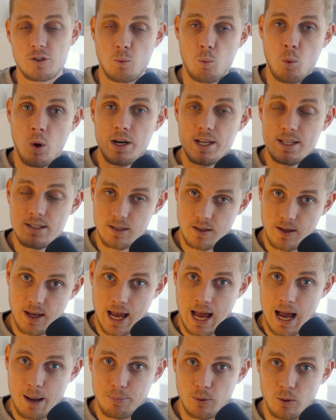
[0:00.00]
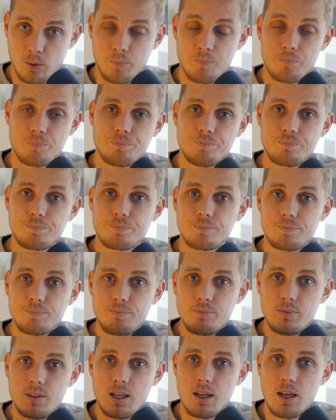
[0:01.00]
So one is Apple,
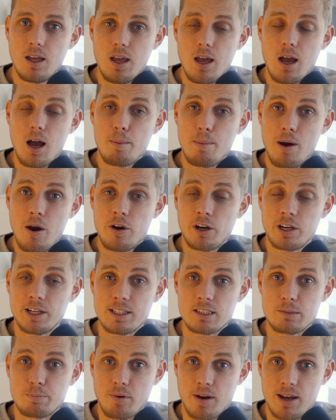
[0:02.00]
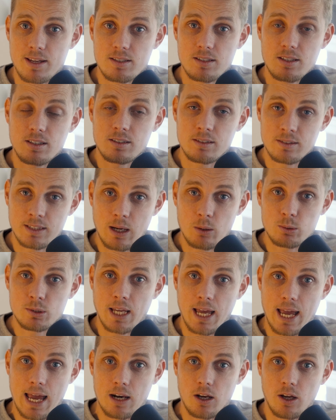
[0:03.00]
American Express,
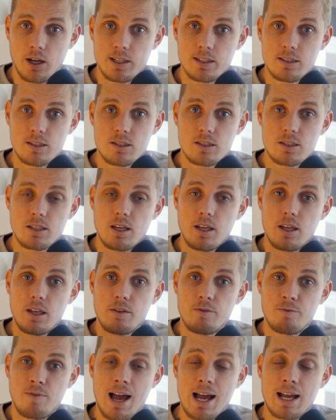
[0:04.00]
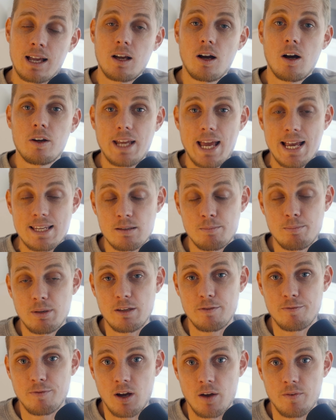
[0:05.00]
Delta Airlines, Vanguard
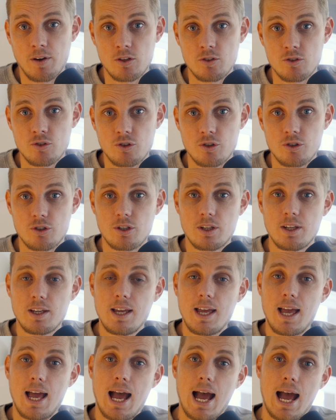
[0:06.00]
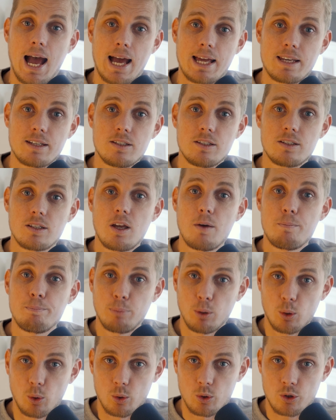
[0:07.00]
S&P 500, and
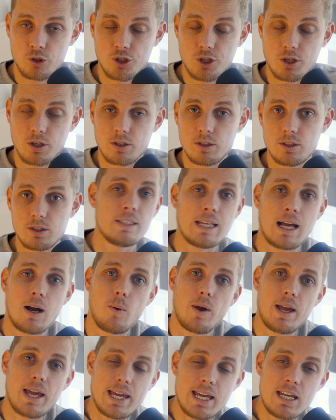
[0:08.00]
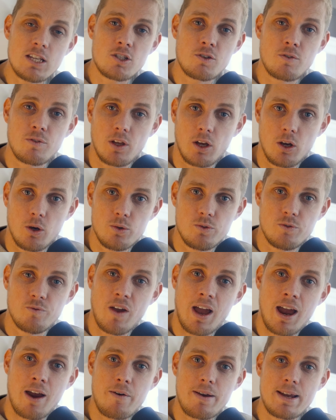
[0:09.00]
Porsche. Now, each of those
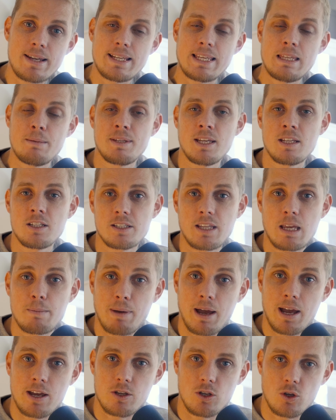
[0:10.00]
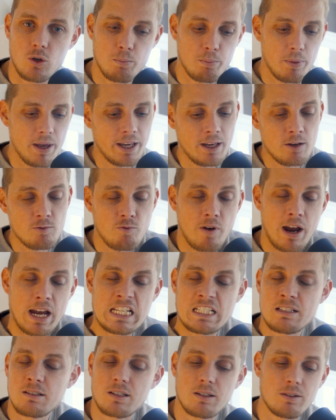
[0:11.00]
varies in the percentages they pay you, but it can
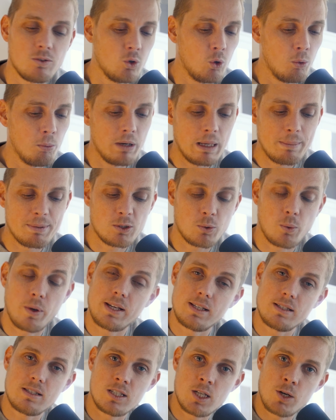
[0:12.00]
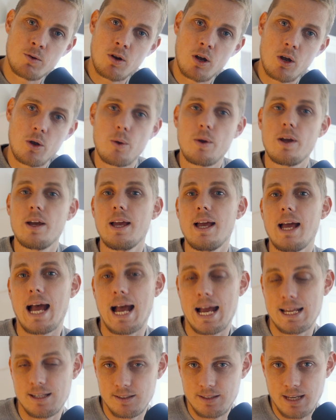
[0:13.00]
range normally between 0
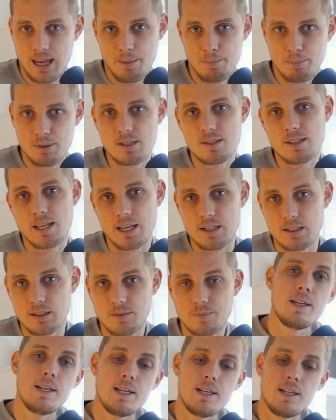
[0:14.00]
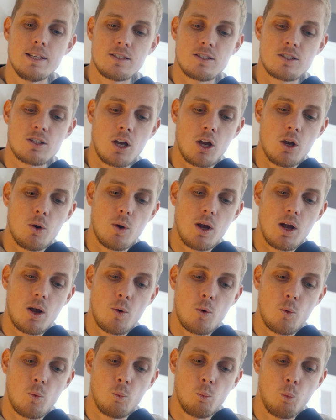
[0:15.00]
and 10%. So
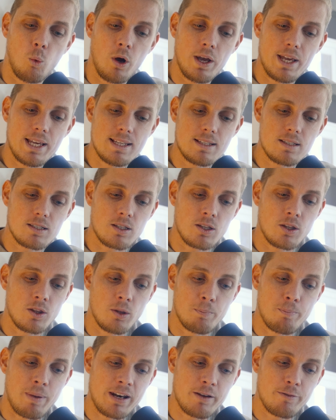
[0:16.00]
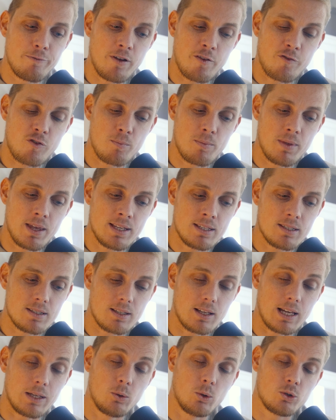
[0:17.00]
what is the benefit from
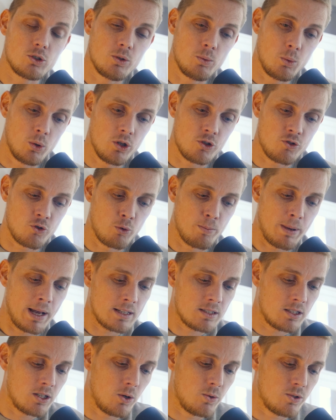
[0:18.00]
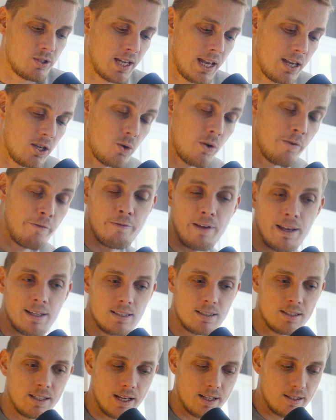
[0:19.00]
this, and also what are the drawbacks? So say you
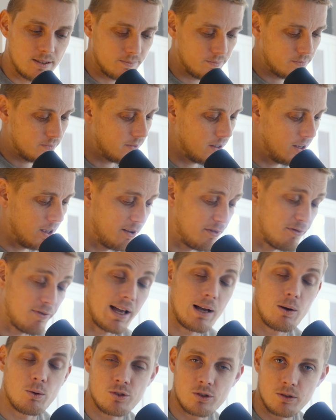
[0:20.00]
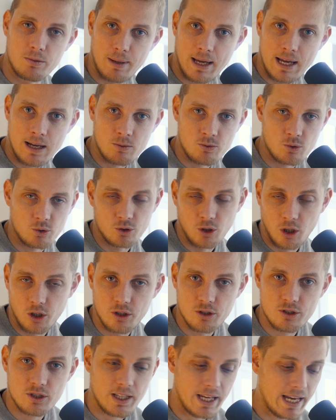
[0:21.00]
invested £1,000 or
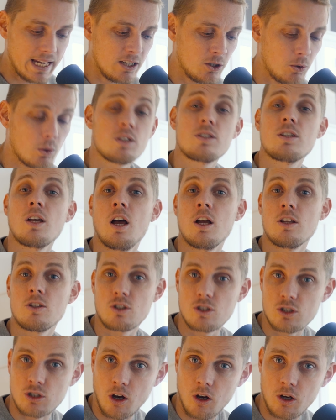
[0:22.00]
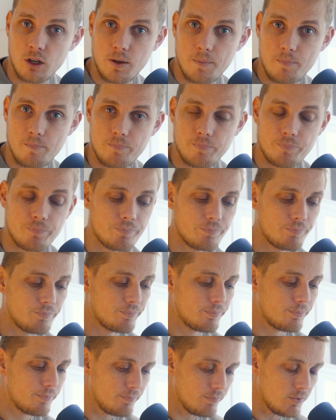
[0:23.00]
dollars into a certain stock,
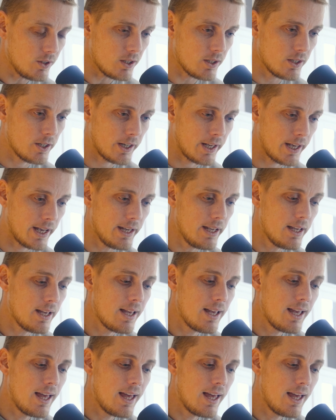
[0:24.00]
okay?